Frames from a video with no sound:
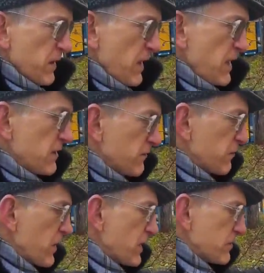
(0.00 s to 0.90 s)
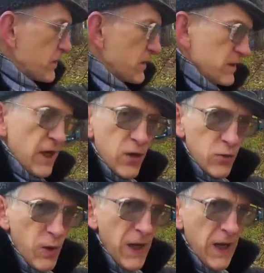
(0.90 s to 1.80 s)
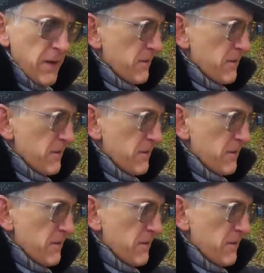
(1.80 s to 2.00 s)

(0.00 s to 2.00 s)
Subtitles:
and frame down where